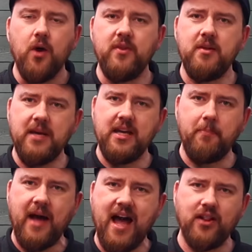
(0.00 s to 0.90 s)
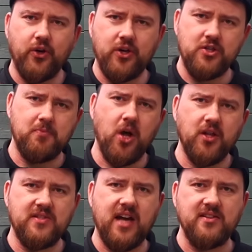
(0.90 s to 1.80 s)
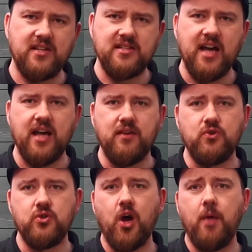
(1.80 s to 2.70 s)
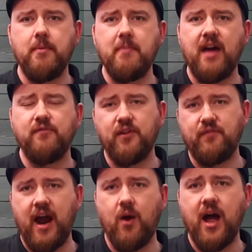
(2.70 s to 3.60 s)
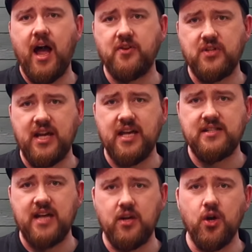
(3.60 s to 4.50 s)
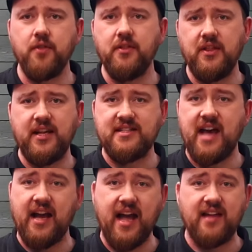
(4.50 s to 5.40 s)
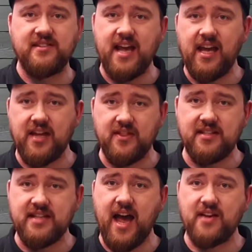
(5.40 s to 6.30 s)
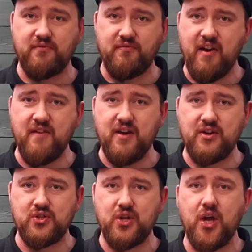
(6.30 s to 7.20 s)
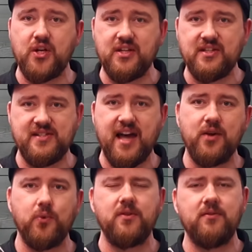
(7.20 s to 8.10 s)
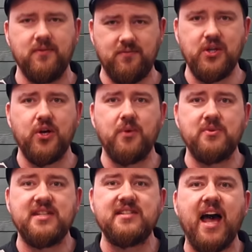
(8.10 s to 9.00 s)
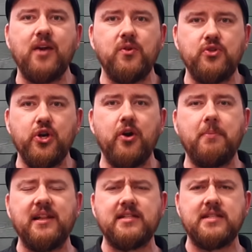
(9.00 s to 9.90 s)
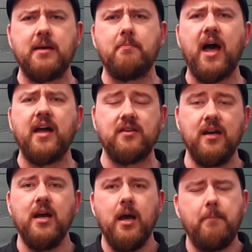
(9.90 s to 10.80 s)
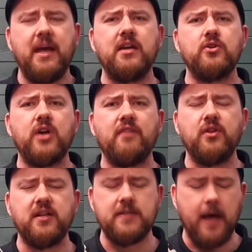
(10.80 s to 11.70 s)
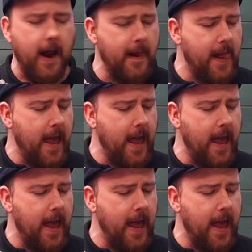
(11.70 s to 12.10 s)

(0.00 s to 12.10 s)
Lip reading: With it being a parlour or a smaller size guitar, you've just got to be mindful of how hard you hit it. Not that the guitar can't take it. The guitar is very, very sturdy and designed with, it was designed with durability in mind, being a travel guitar.